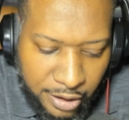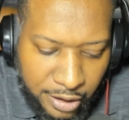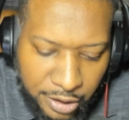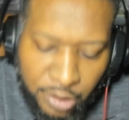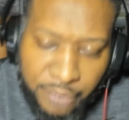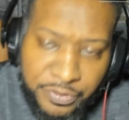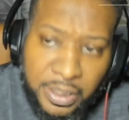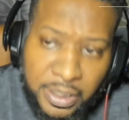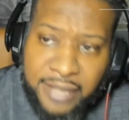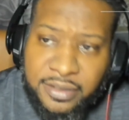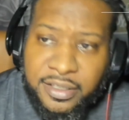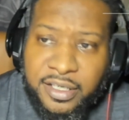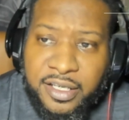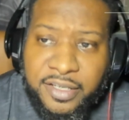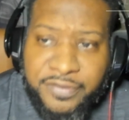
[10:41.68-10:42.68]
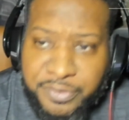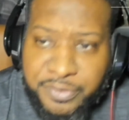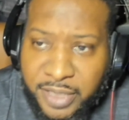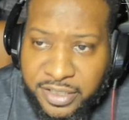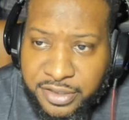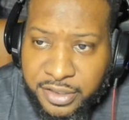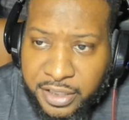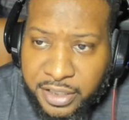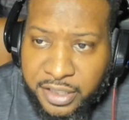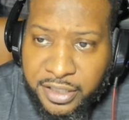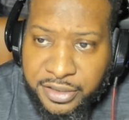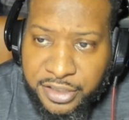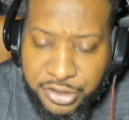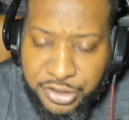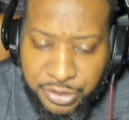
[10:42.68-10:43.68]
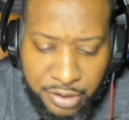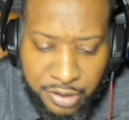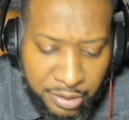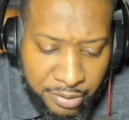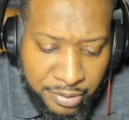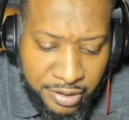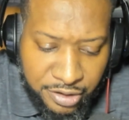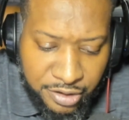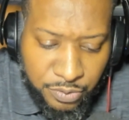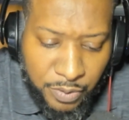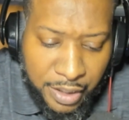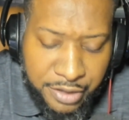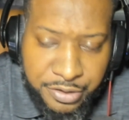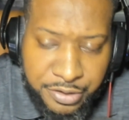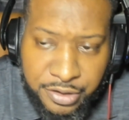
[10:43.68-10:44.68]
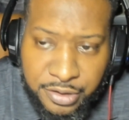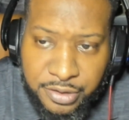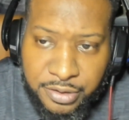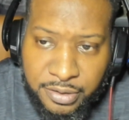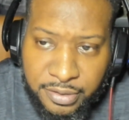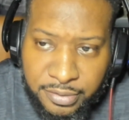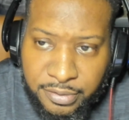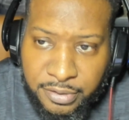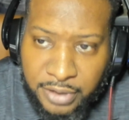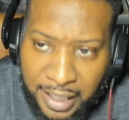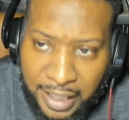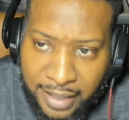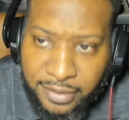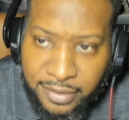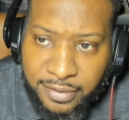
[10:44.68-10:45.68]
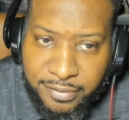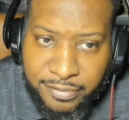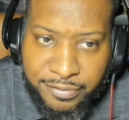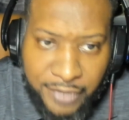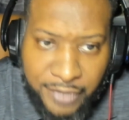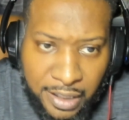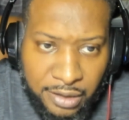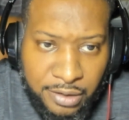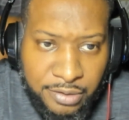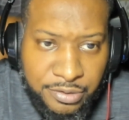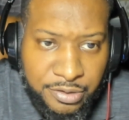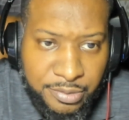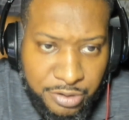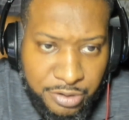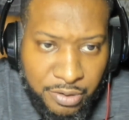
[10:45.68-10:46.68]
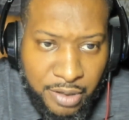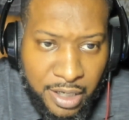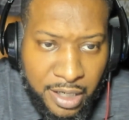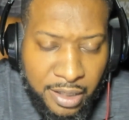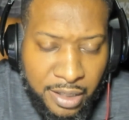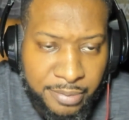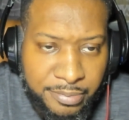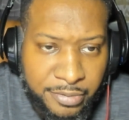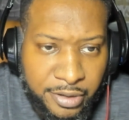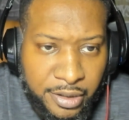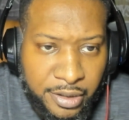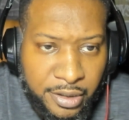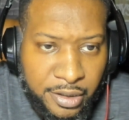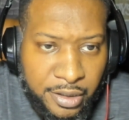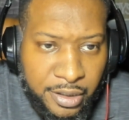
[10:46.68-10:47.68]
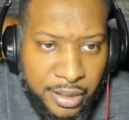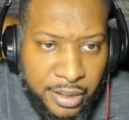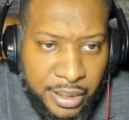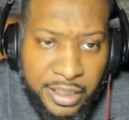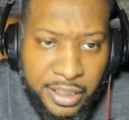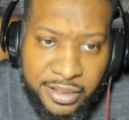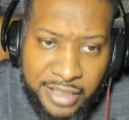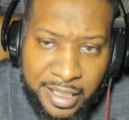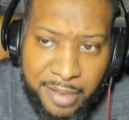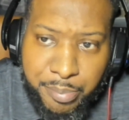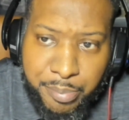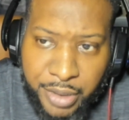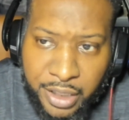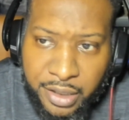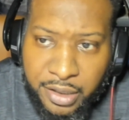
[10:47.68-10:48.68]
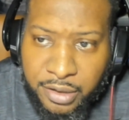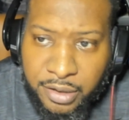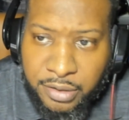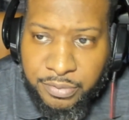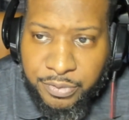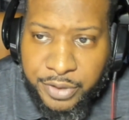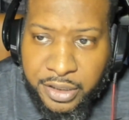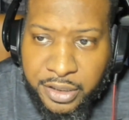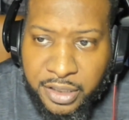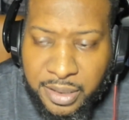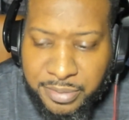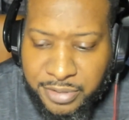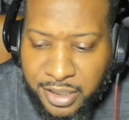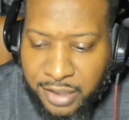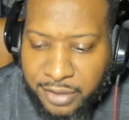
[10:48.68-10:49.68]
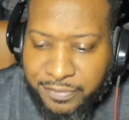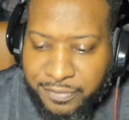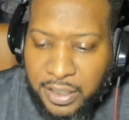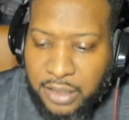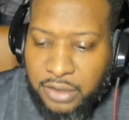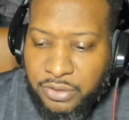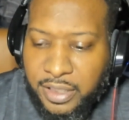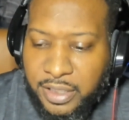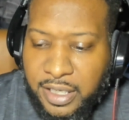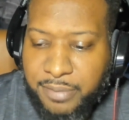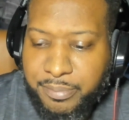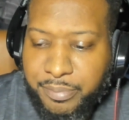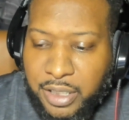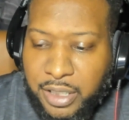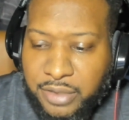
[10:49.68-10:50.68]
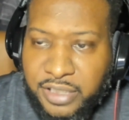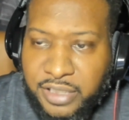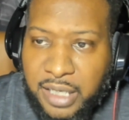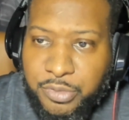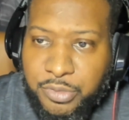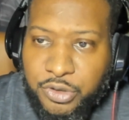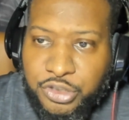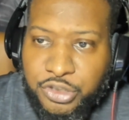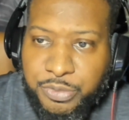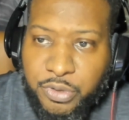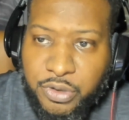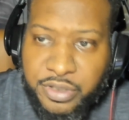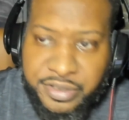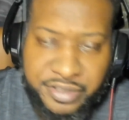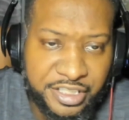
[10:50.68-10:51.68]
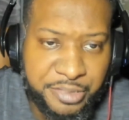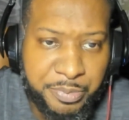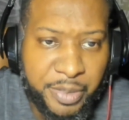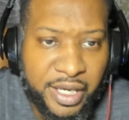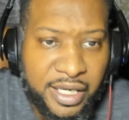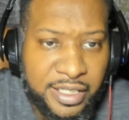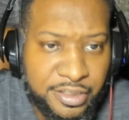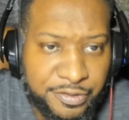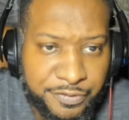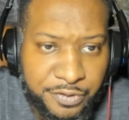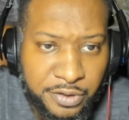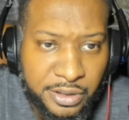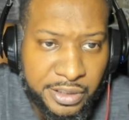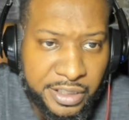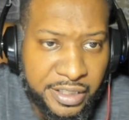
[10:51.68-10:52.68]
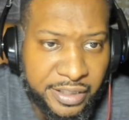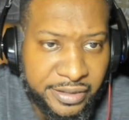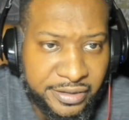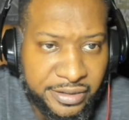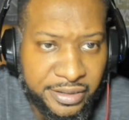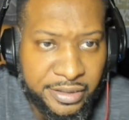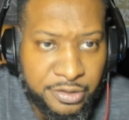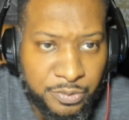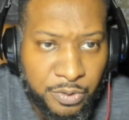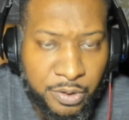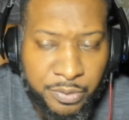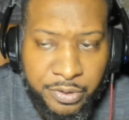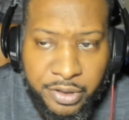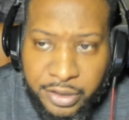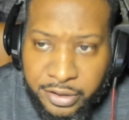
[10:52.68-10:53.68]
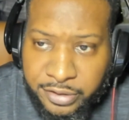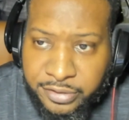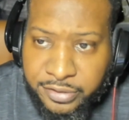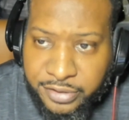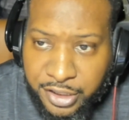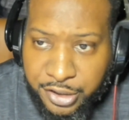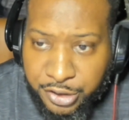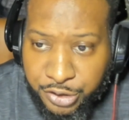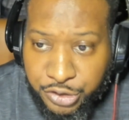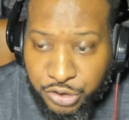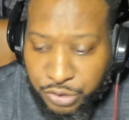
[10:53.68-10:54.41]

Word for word: you know, if you like the information and content you're hearing, this is why you should like, follow, subscribe, and hit that bell when it comes down to following Boss Cowboy Sports. This page is full of content to where we're going to tell you the